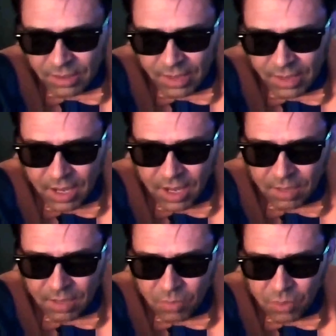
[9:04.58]

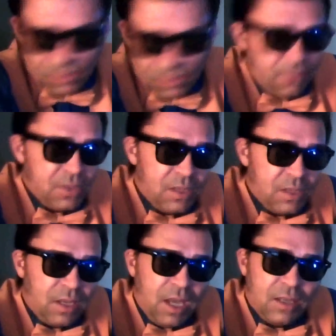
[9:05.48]
and more
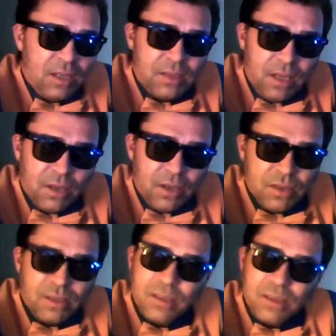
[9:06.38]
sophisticated
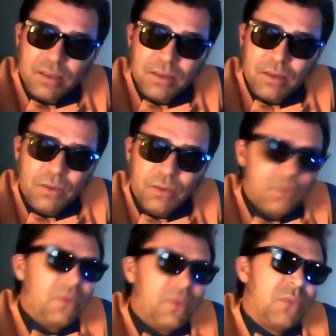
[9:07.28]
singers of the
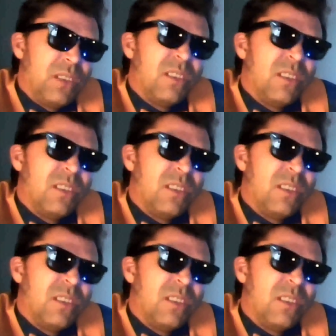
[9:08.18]
50s.